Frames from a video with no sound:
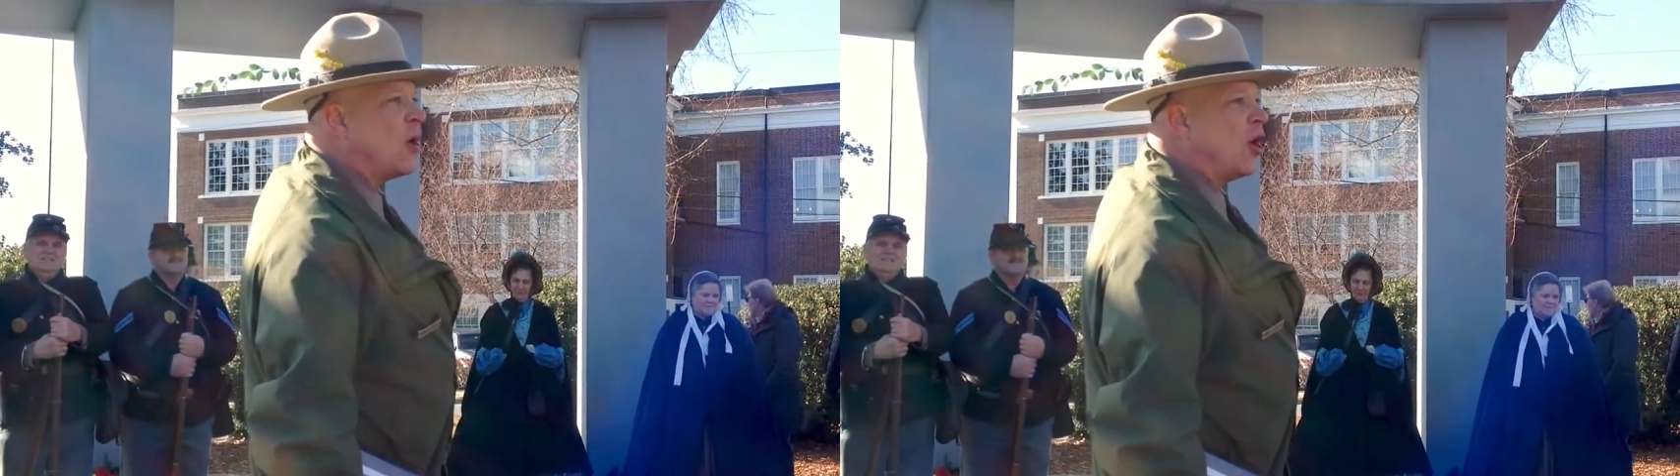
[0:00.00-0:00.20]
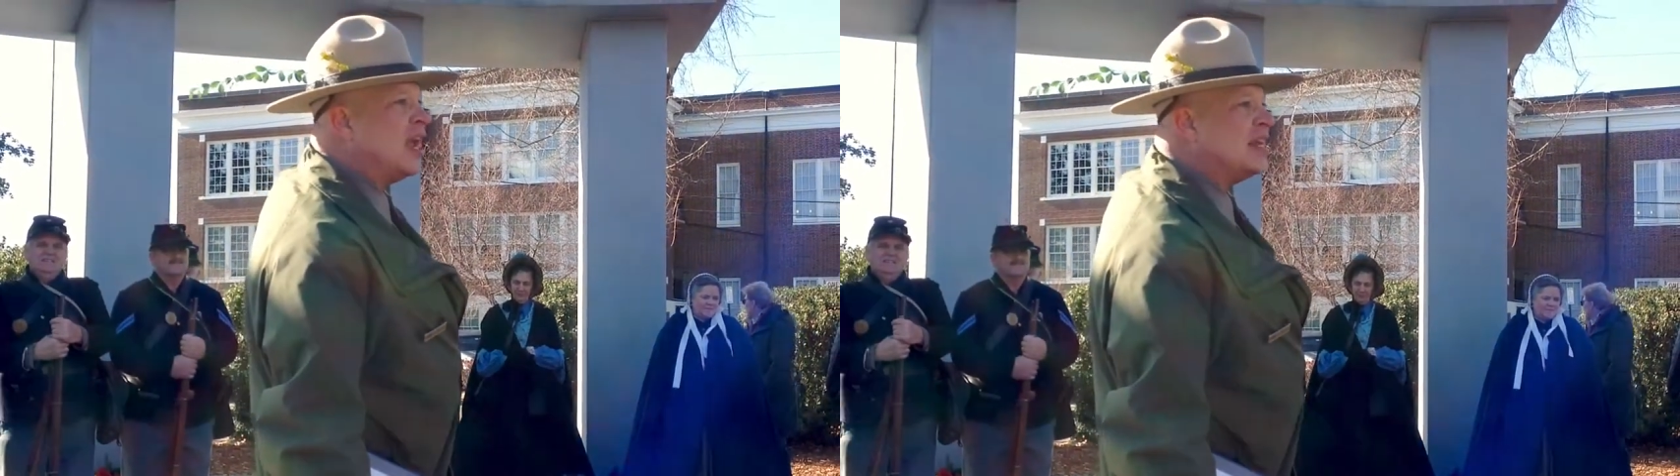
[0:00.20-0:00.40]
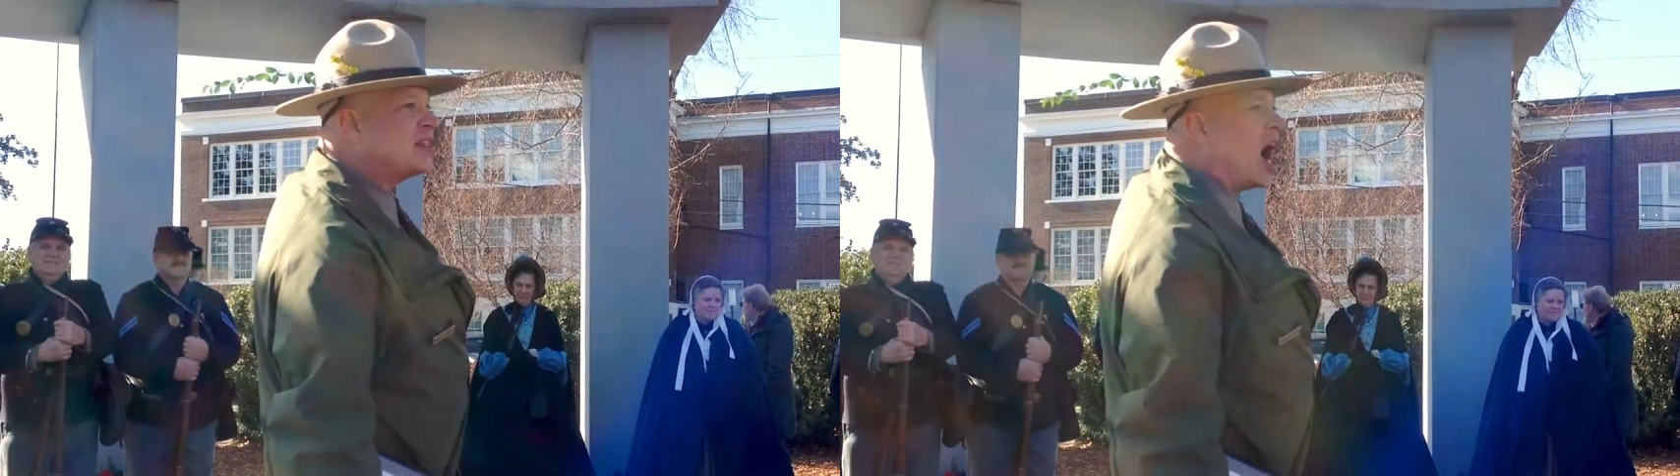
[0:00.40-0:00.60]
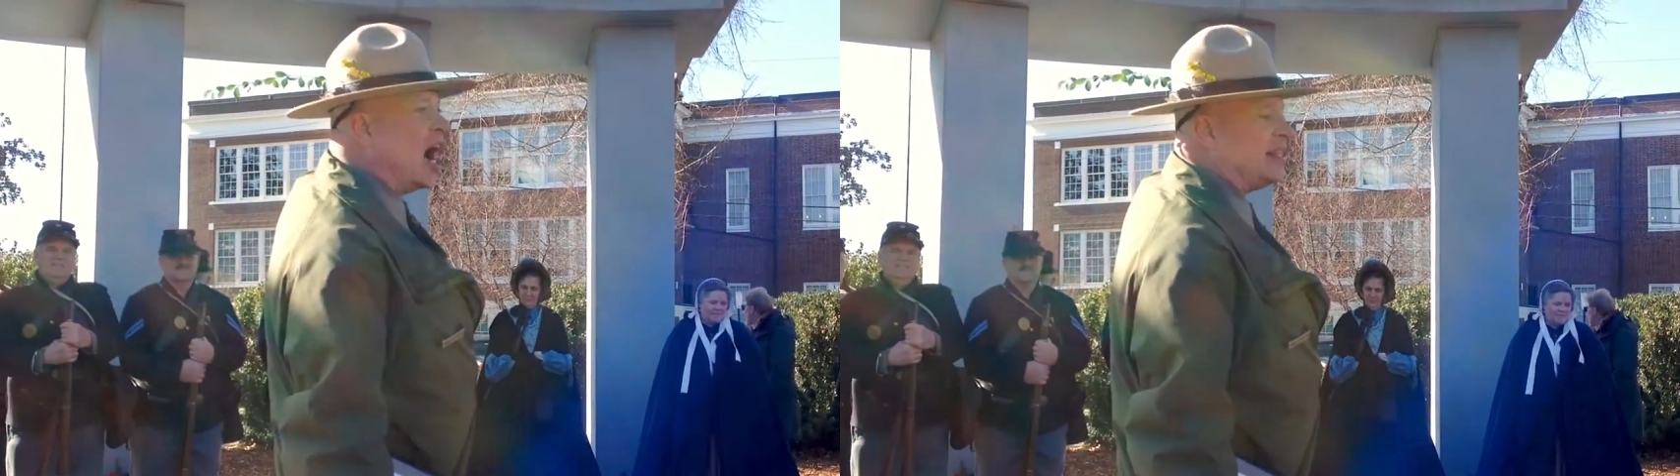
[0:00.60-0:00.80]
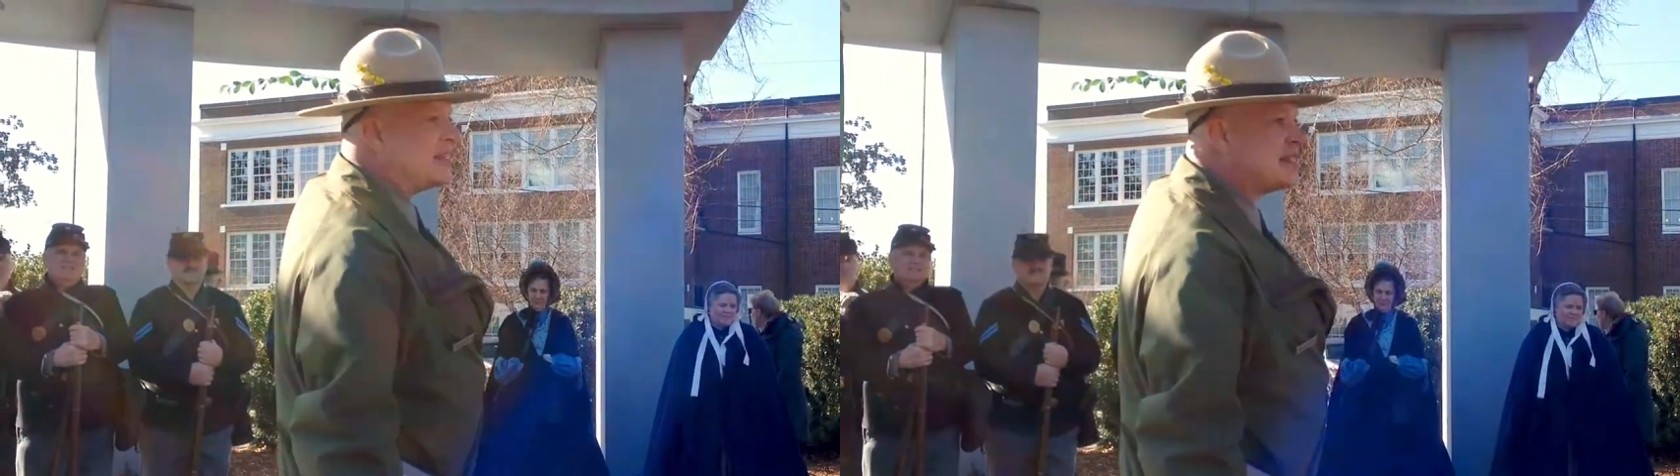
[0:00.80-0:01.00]
Marye's
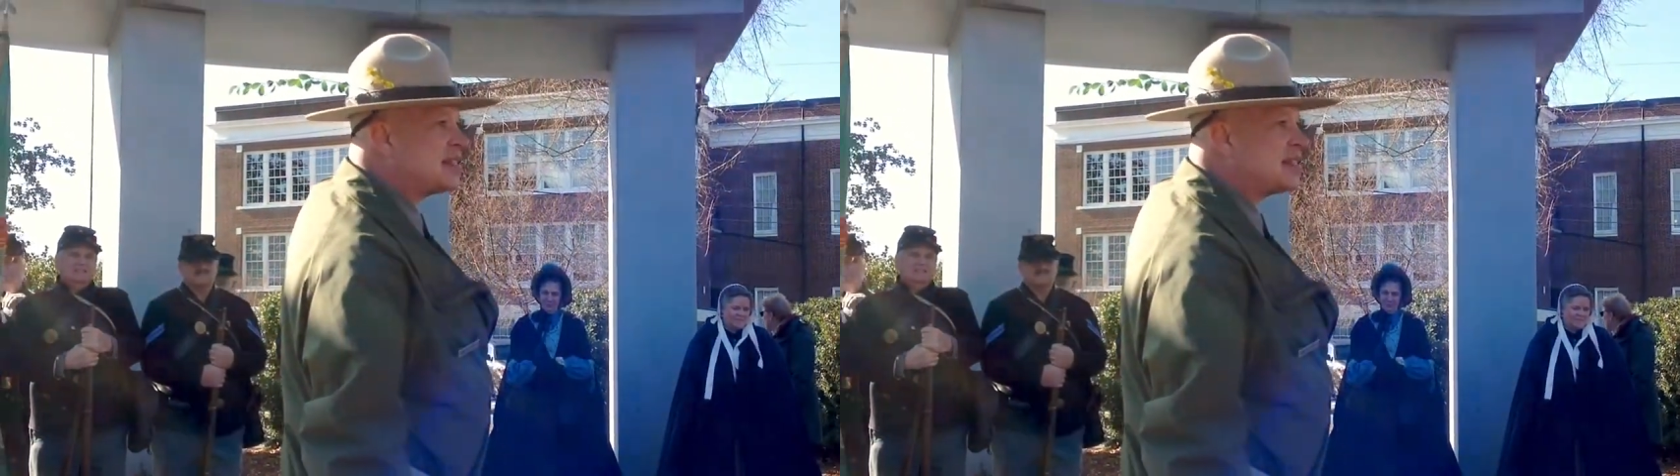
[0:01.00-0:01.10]
Heights.